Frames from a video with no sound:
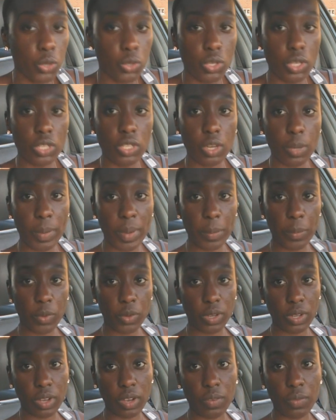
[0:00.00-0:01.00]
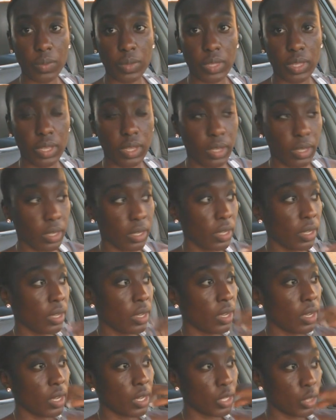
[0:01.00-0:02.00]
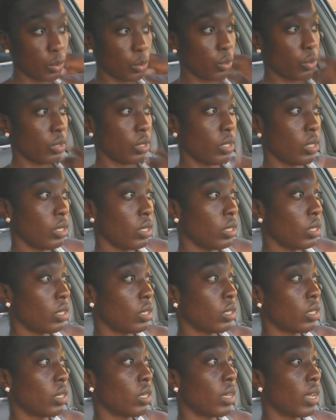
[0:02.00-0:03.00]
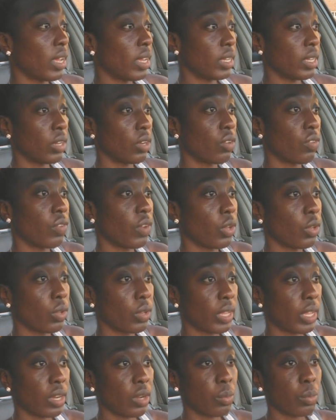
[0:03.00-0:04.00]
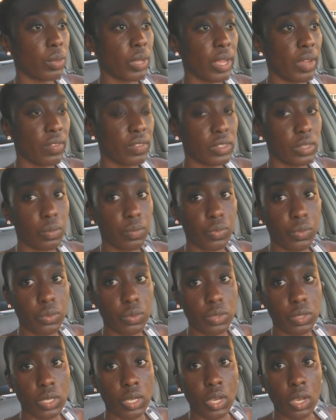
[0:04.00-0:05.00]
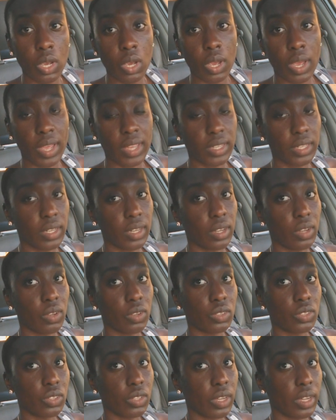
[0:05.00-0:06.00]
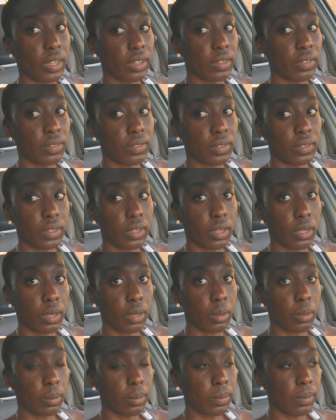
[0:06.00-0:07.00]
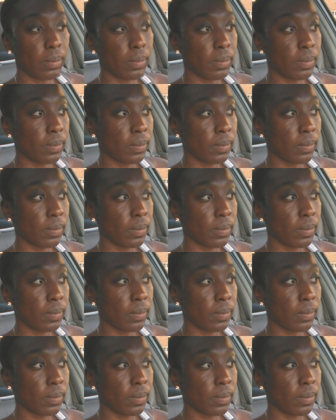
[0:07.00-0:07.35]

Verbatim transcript: usually I start my morning off with like a smoothie, and then I'll follow that up with having some fruits, and then I also have. Um,